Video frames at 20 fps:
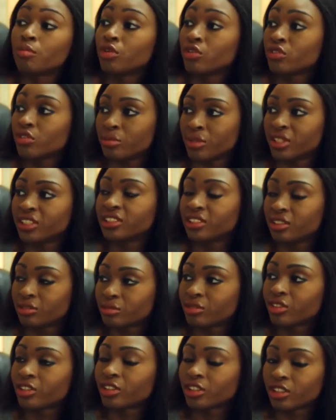I'm more immersed
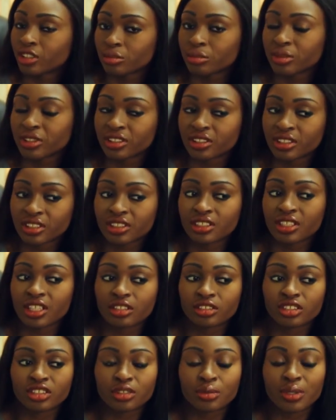in running the business
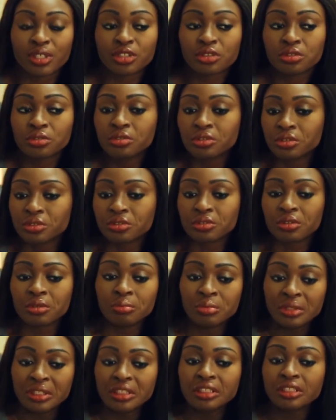now. So I do a
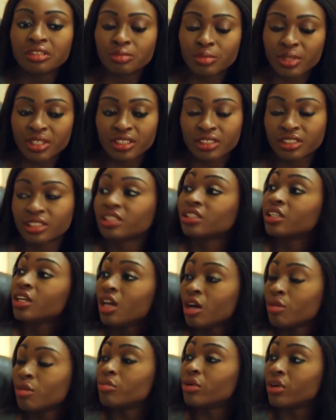bit of
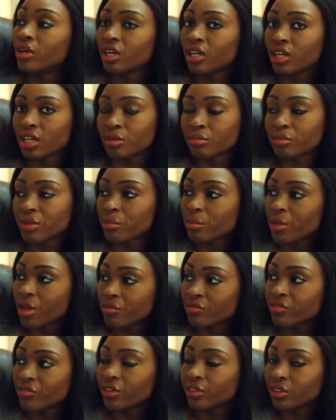medicine, but my
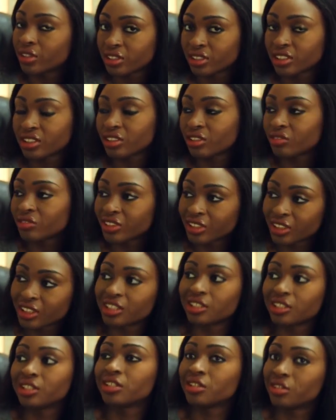main focus is
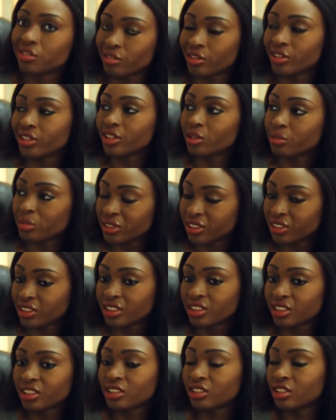obviously growing the
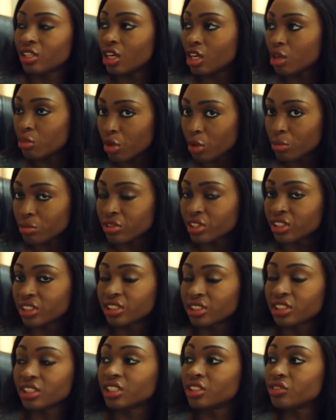business,
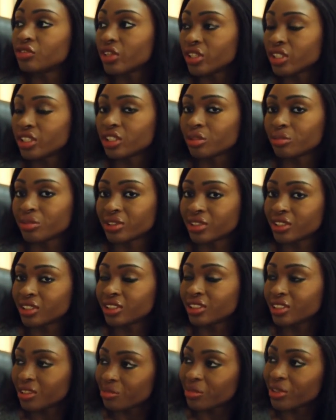operationally running the
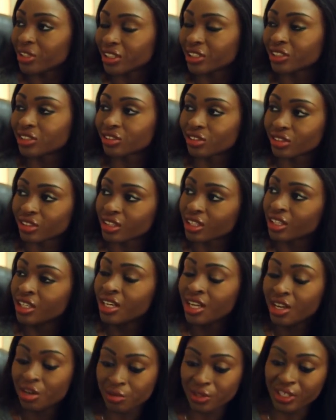business, and making sure
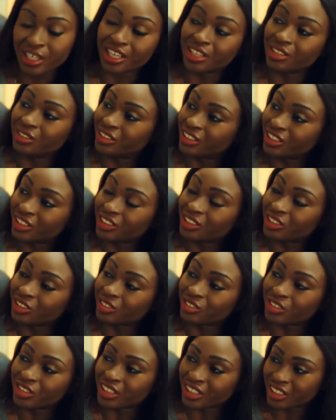that we can continue to
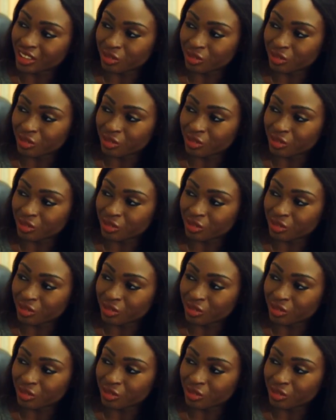grow and